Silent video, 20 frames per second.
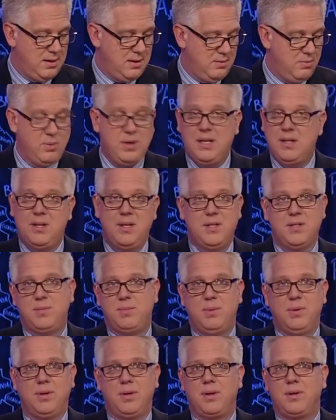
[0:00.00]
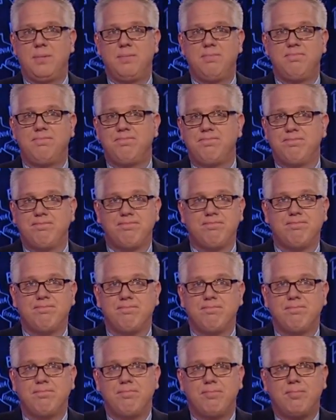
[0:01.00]
Read this book.
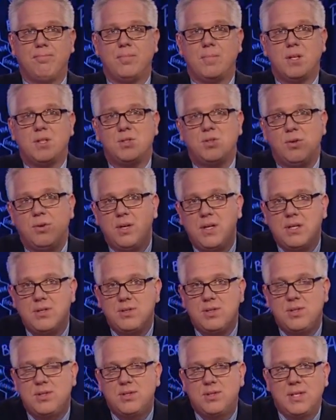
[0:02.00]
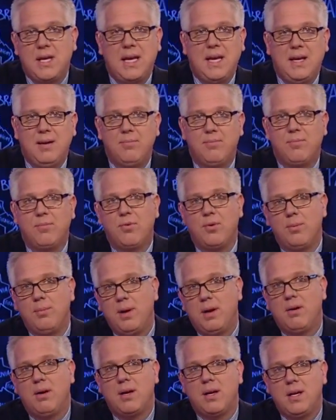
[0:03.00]
The story is the same for
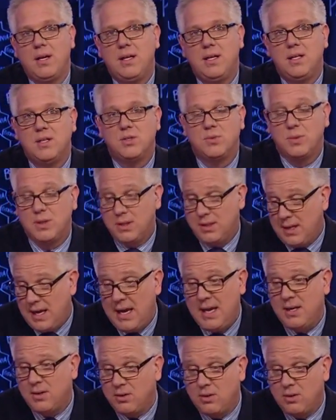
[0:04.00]
America and Israel and